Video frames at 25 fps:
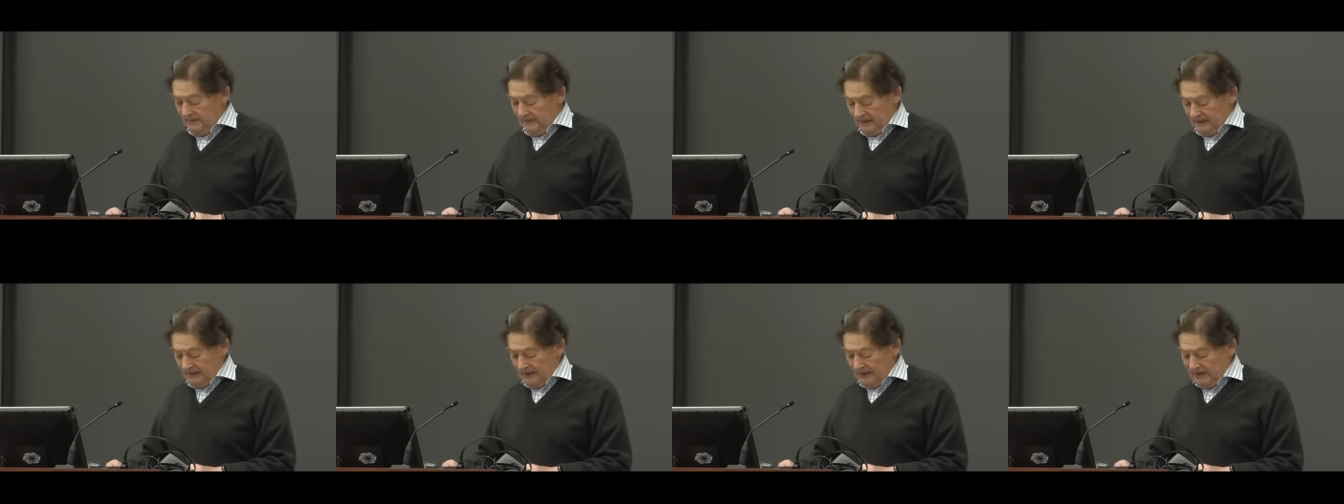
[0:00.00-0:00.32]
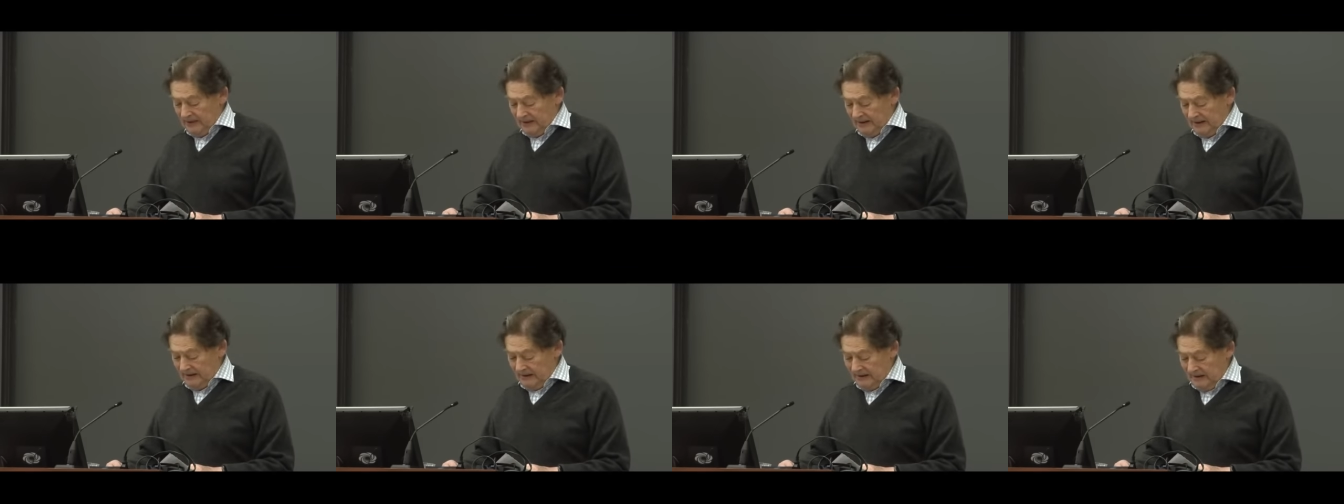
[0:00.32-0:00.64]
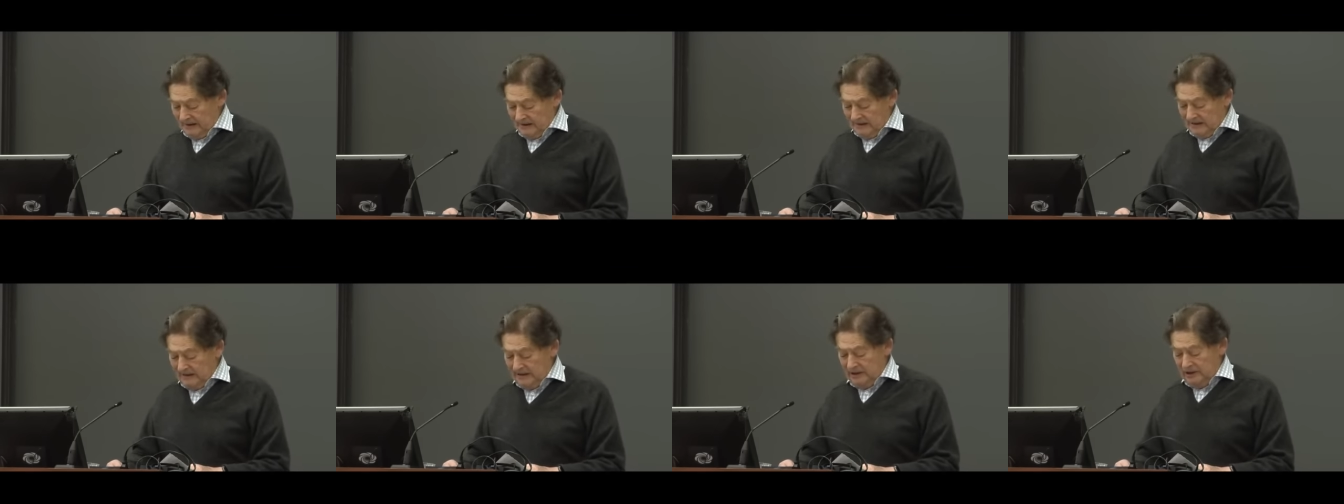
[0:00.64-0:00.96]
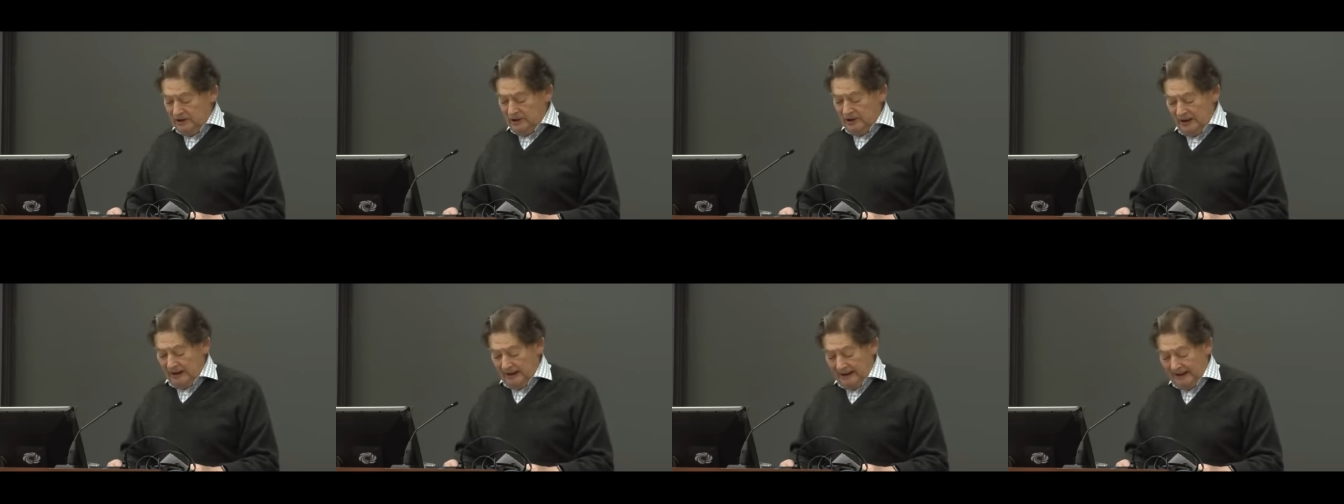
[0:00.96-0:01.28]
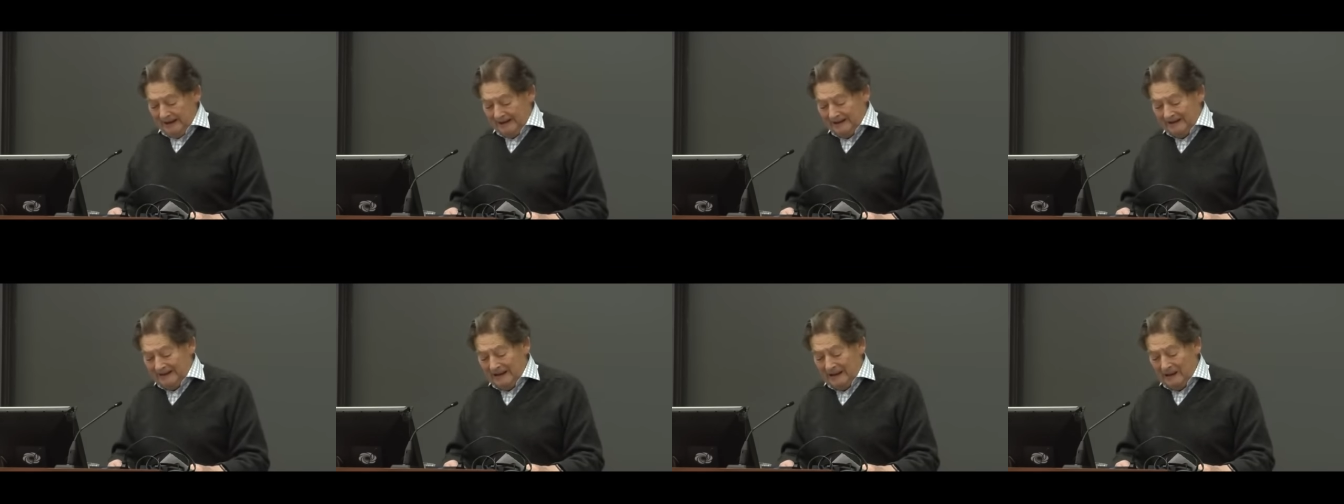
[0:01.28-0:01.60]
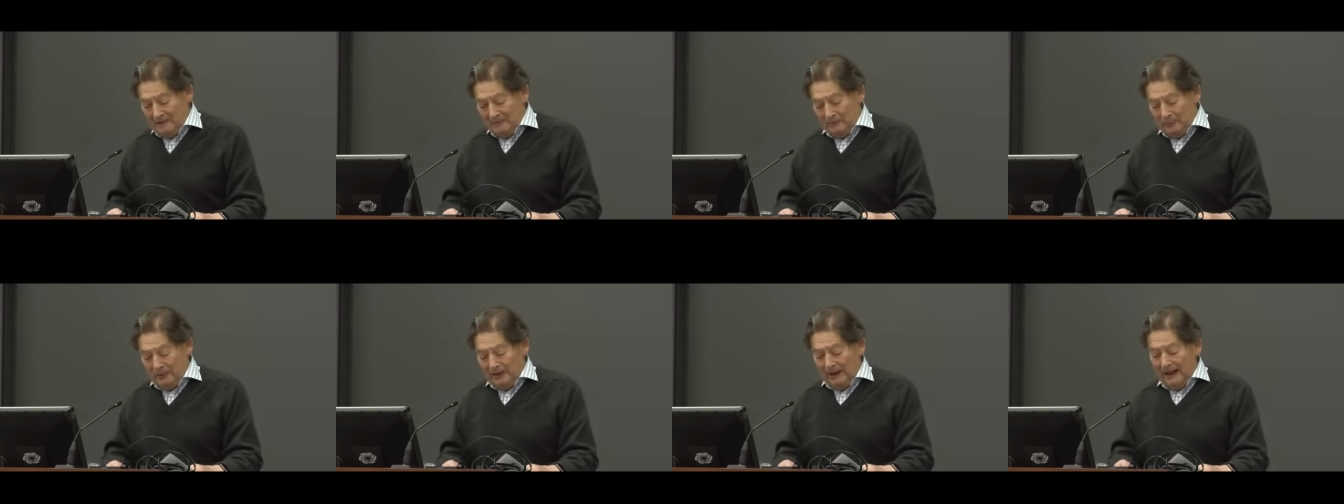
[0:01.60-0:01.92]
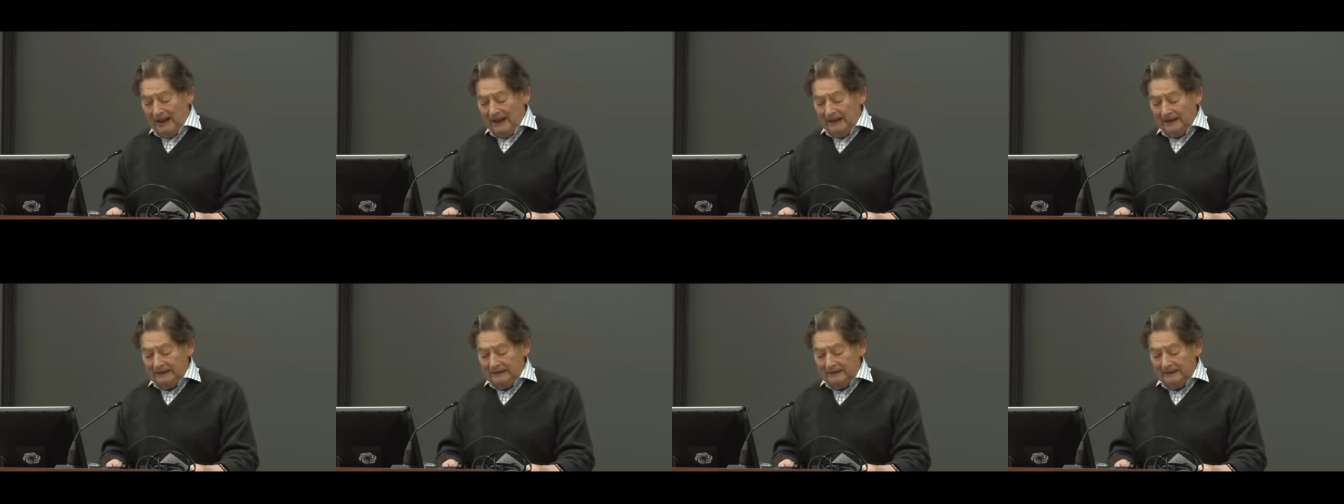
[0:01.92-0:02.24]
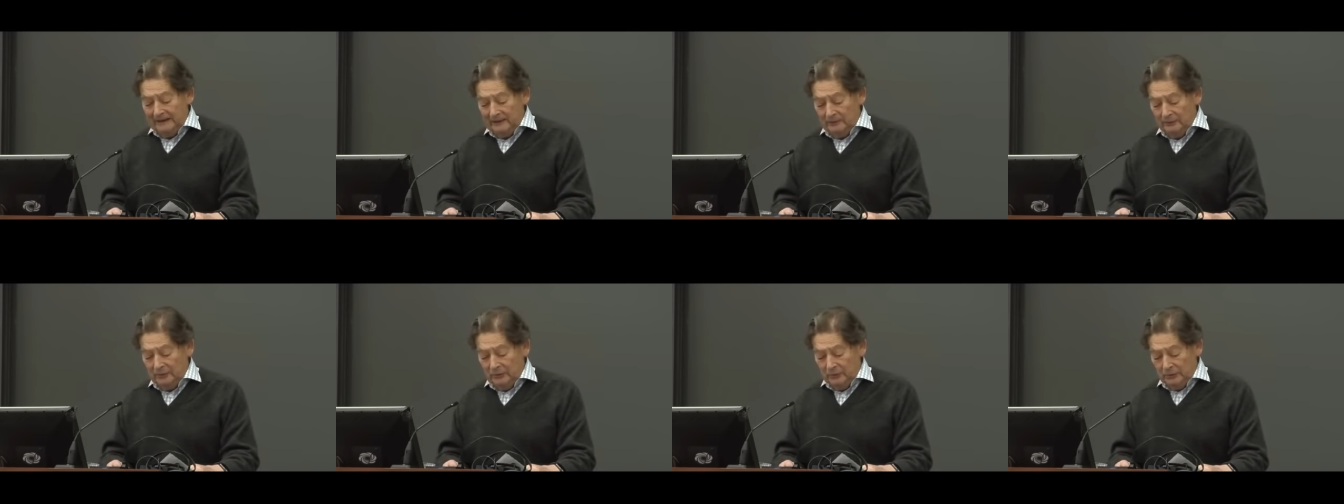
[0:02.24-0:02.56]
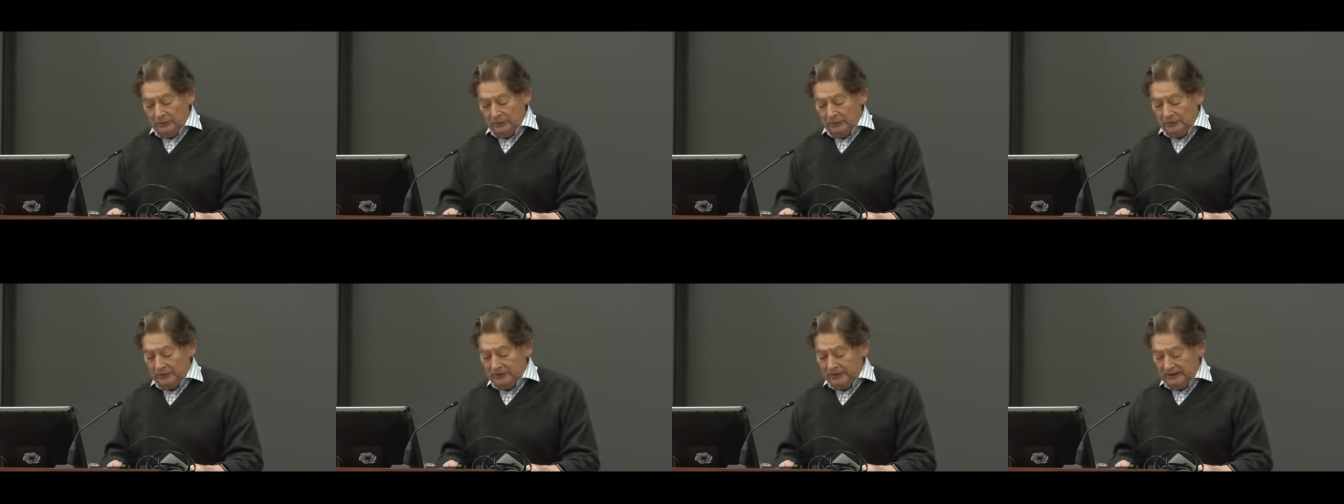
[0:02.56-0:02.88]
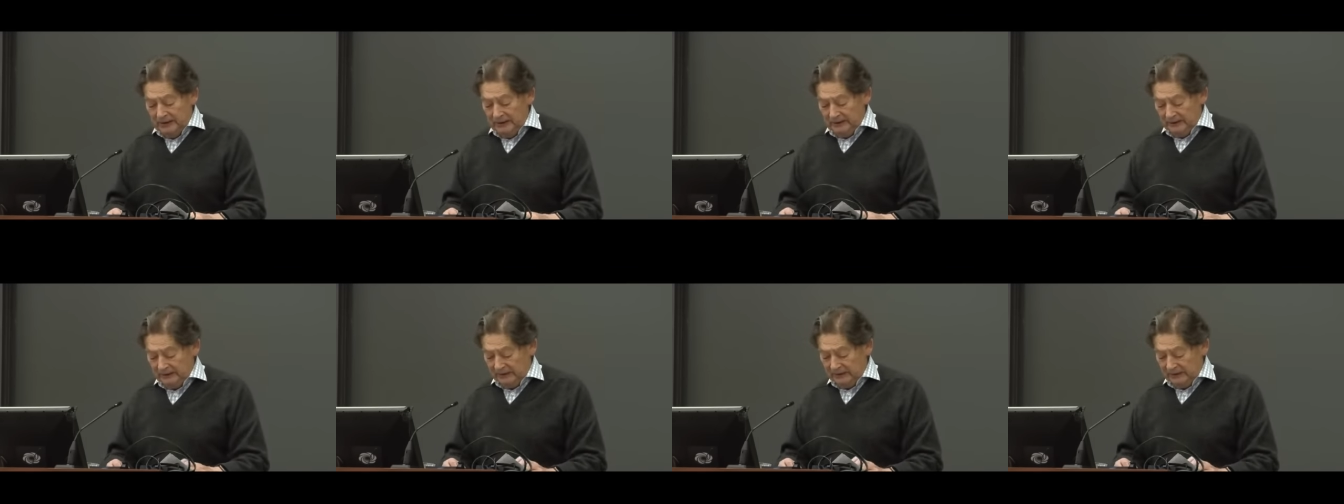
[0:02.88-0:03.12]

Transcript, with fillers: because the ECJ blithely ruled